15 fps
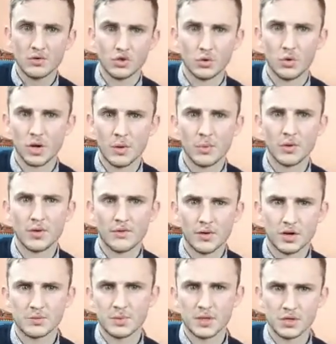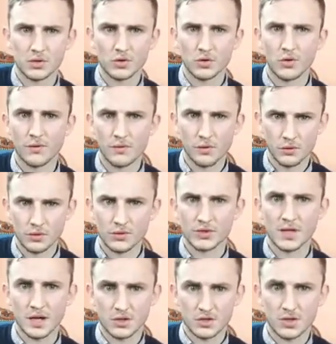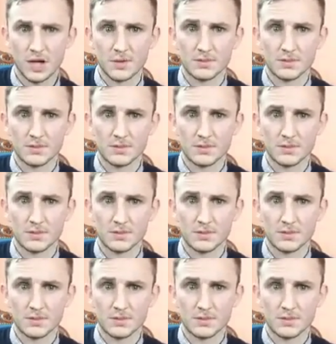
showing up on the first page of Google for those search